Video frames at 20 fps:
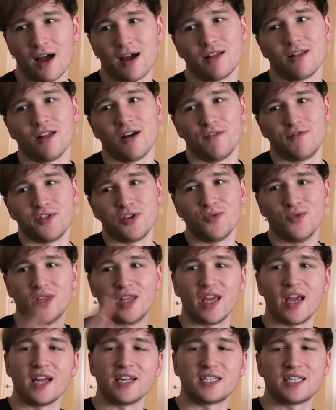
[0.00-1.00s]
I love you
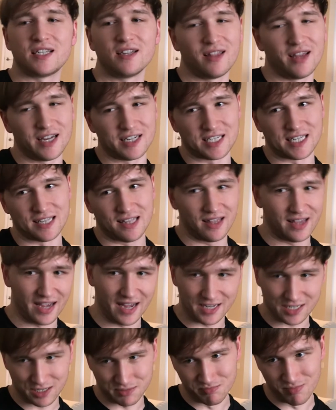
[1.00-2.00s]

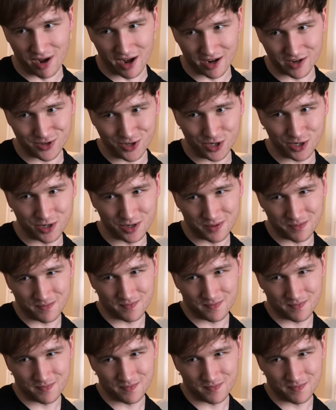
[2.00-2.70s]
this much.